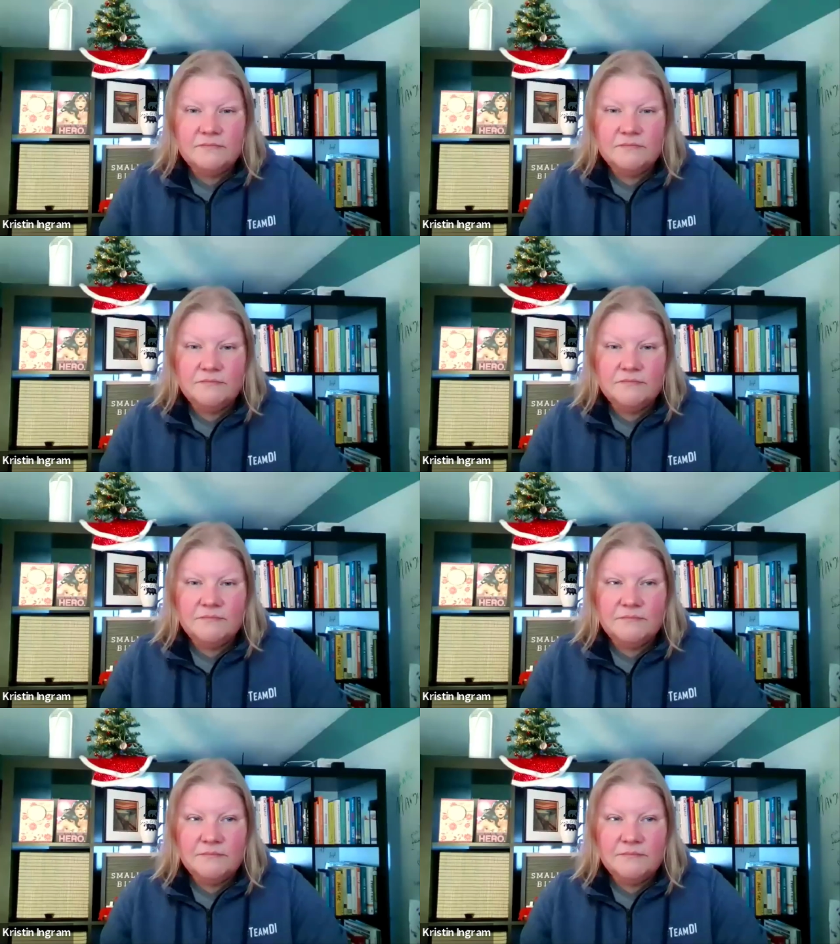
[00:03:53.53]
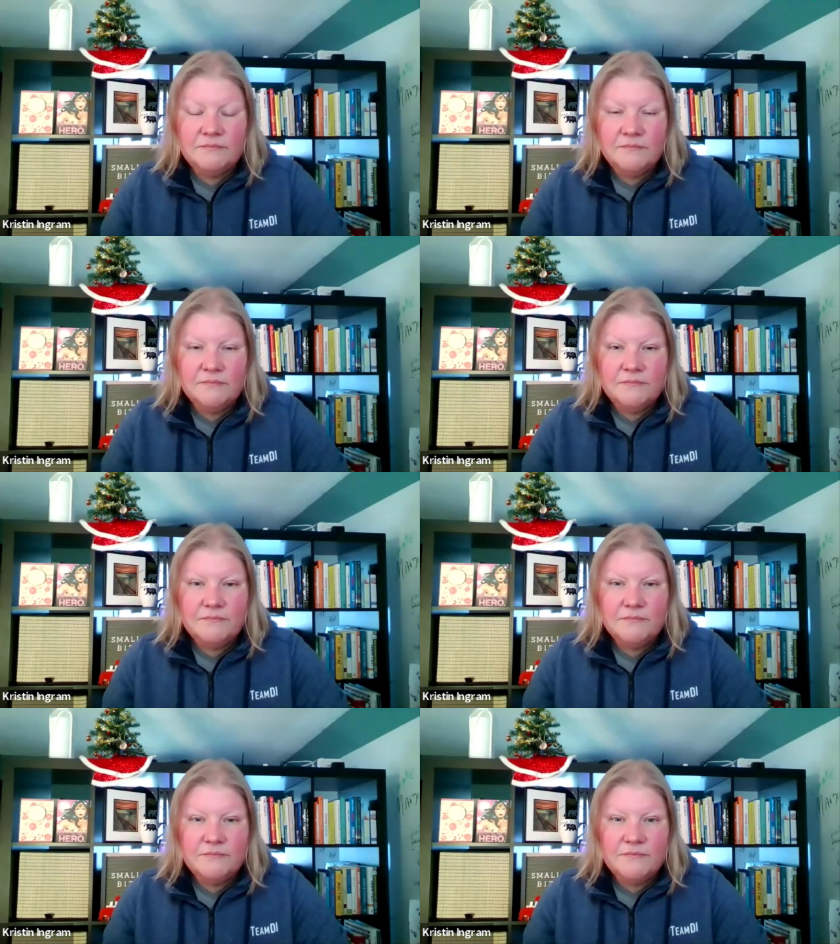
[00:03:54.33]

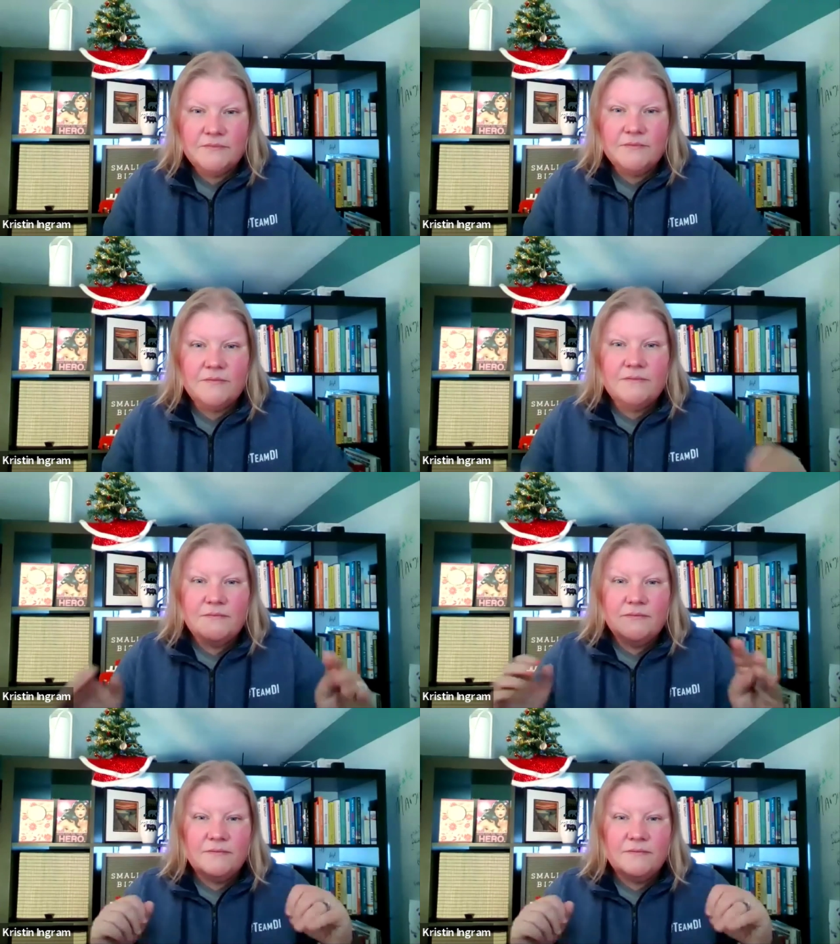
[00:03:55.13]
Nothing is said.